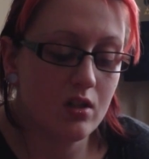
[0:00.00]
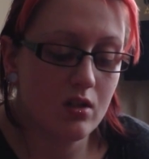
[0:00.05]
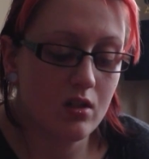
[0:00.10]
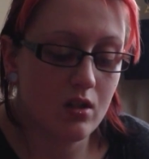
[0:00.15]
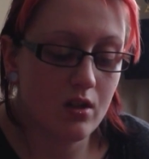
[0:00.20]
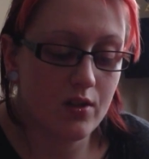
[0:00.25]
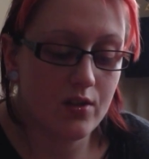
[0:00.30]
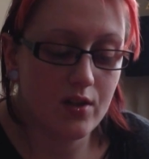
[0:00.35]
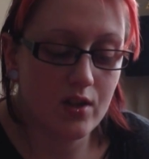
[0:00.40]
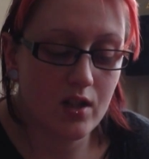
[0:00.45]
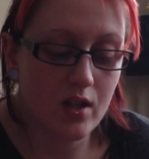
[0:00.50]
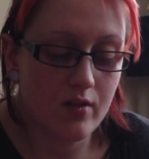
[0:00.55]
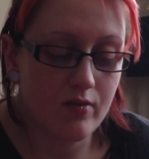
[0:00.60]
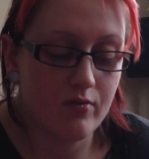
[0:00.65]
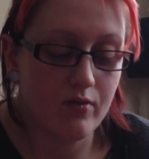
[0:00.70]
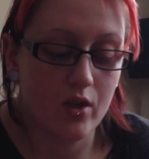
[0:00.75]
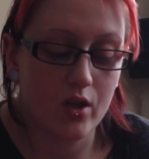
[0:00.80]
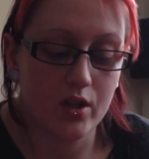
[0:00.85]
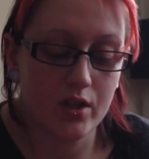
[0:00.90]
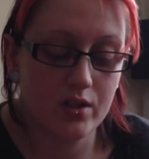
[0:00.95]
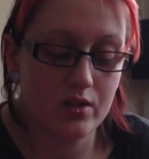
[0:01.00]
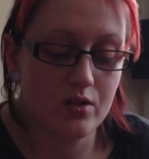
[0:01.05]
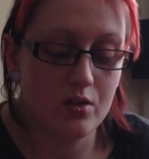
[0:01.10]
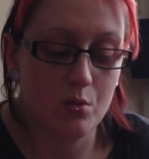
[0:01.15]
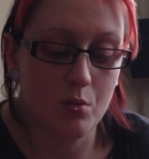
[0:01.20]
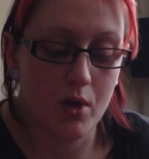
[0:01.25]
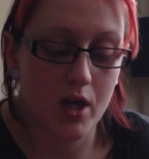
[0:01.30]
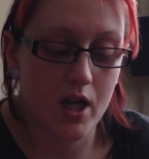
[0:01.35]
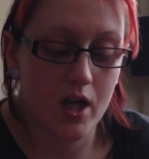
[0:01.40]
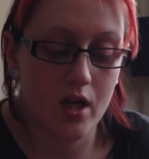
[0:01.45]
I think they're fine to
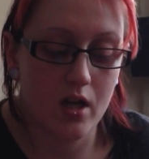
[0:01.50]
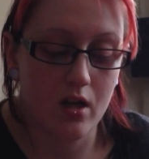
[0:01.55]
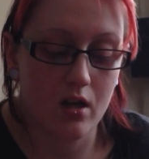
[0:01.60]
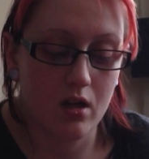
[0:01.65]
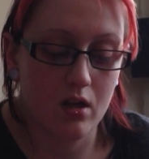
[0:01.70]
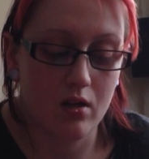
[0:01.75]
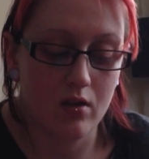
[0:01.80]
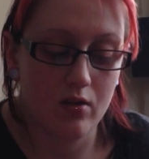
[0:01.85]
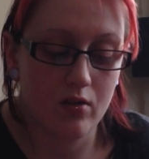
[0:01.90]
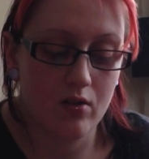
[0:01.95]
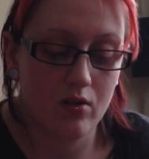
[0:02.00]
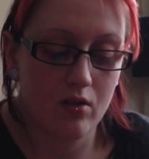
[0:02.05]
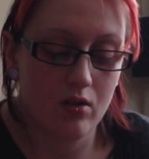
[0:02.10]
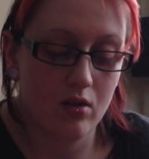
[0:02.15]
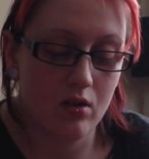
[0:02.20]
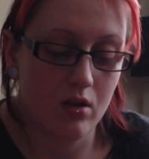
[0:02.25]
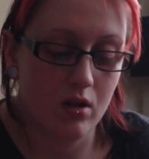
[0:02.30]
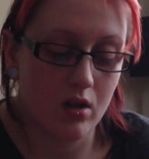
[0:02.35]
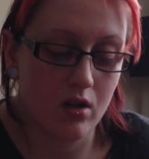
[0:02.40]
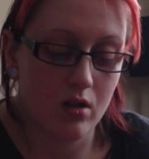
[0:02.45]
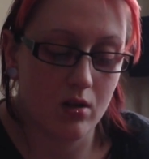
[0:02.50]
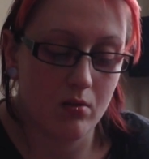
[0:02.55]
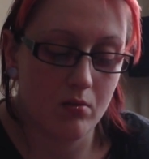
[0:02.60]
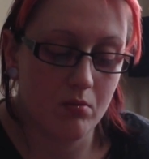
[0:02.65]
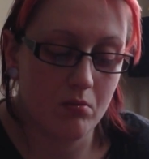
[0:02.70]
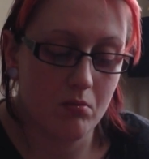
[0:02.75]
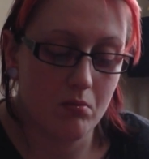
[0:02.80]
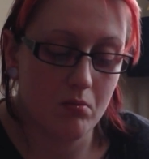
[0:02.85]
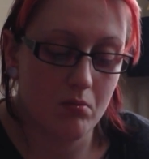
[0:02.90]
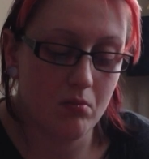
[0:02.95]
wear
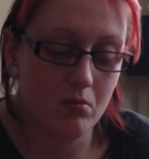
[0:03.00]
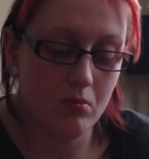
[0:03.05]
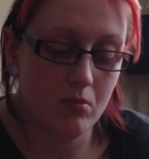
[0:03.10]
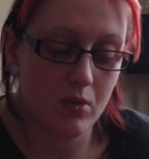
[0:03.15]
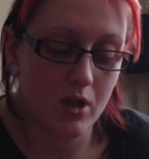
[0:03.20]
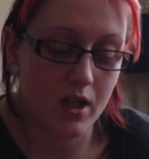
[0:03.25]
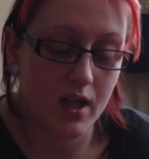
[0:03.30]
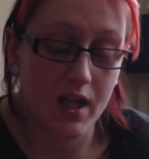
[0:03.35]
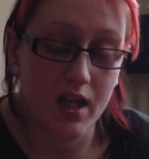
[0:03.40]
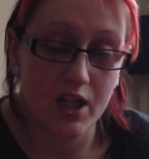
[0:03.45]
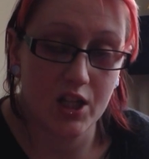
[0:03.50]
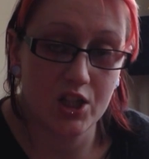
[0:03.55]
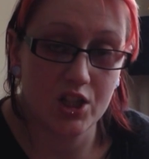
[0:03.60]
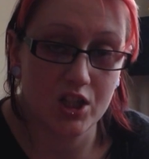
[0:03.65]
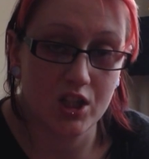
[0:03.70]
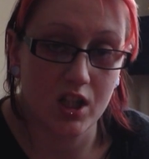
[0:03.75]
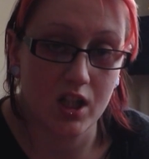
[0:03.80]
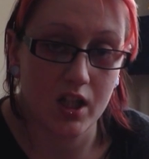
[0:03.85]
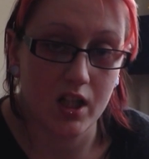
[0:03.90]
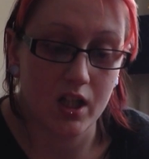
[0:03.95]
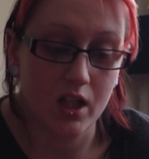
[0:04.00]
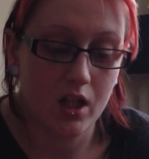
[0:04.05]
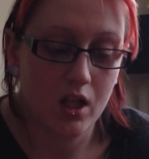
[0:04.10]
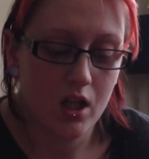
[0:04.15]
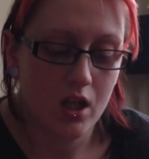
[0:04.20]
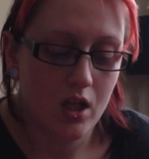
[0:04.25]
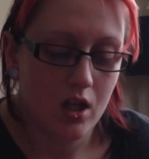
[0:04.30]
occasionally.